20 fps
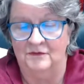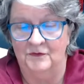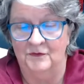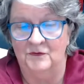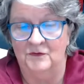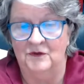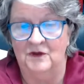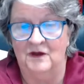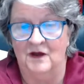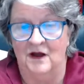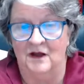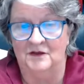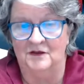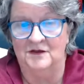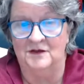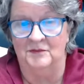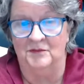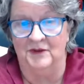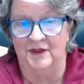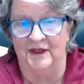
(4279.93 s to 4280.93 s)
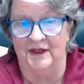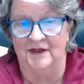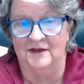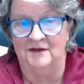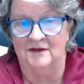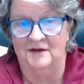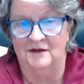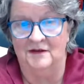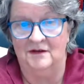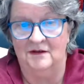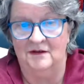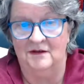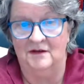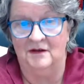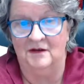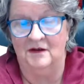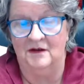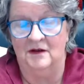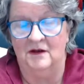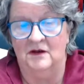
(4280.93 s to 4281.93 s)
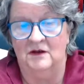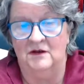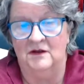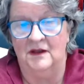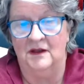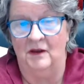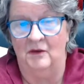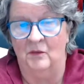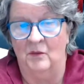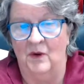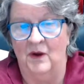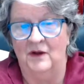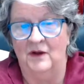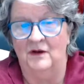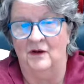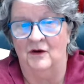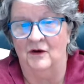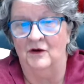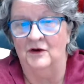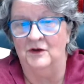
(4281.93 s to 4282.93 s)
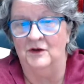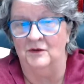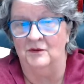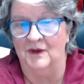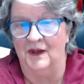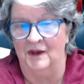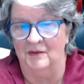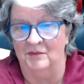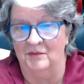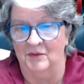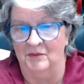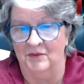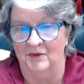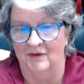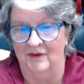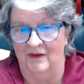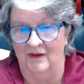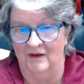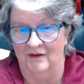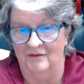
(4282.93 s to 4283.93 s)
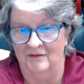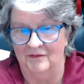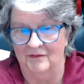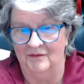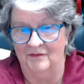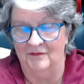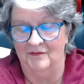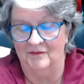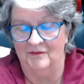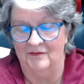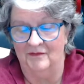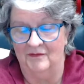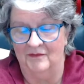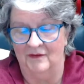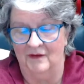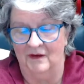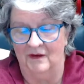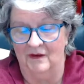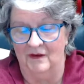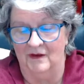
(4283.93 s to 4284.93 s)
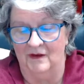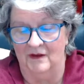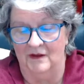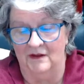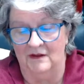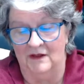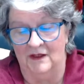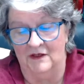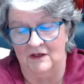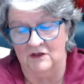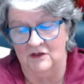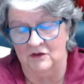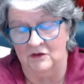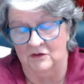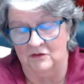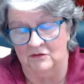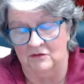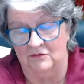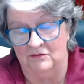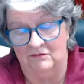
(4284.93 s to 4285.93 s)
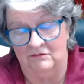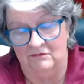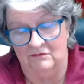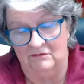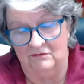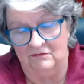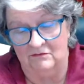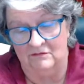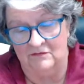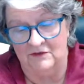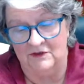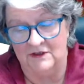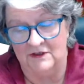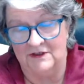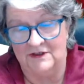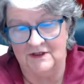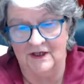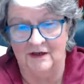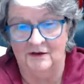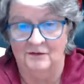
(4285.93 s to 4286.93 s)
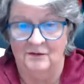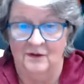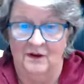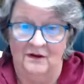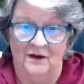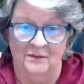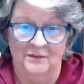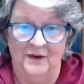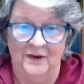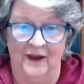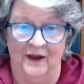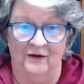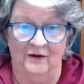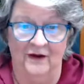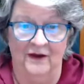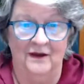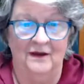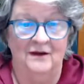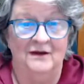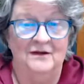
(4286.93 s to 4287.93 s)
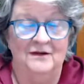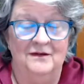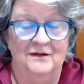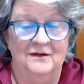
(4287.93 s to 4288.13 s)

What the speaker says: Food to contemplate. That what are you capable of? That you just think, well, I'm Carrie.